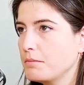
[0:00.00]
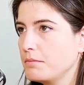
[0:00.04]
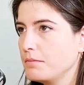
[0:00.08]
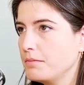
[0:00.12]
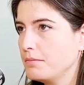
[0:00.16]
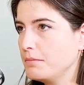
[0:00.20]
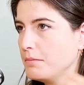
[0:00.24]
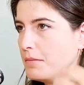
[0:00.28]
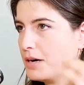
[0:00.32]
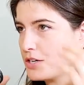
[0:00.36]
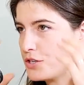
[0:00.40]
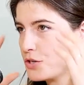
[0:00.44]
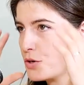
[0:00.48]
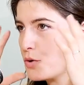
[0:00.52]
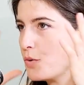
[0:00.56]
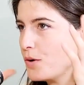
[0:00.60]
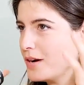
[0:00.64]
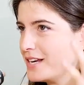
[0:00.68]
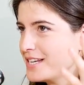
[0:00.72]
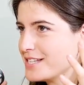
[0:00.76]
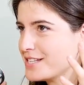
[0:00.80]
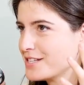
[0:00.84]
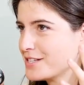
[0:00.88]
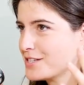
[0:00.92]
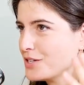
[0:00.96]
much
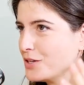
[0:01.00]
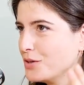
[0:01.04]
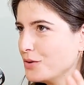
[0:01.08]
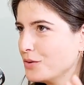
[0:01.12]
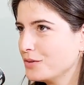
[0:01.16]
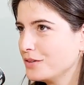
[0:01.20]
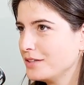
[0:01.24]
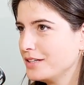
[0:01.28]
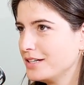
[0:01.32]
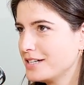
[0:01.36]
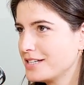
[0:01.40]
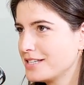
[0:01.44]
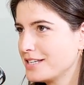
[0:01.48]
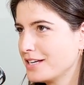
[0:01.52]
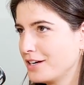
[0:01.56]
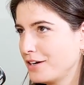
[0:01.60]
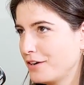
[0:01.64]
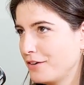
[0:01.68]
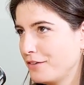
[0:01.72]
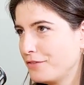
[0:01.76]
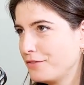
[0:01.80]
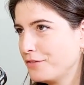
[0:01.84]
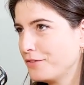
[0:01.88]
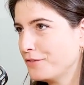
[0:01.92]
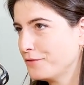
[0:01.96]
waste, so there's
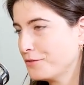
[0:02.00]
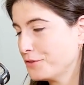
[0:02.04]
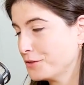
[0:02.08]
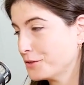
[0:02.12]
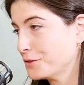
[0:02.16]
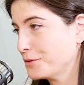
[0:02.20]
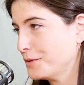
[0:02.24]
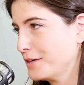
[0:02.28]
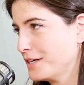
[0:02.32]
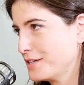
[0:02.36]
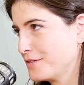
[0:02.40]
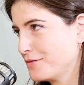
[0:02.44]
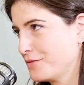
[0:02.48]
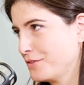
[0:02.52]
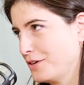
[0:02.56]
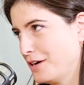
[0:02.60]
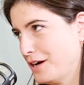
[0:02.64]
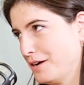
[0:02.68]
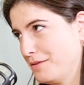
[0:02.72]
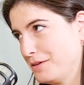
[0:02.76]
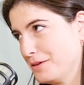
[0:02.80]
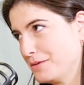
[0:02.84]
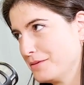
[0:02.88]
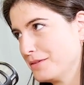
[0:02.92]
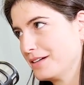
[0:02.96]
enough food waste for
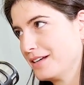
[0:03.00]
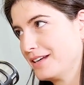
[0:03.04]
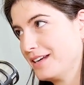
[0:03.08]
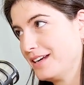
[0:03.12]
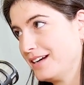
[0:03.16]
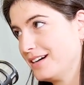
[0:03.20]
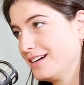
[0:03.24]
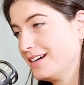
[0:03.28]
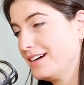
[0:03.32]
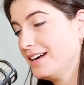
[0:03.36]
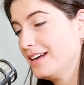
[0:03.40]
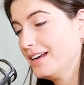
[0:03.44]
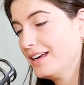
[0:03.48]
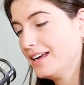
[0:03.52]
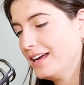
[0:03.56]
everyone here,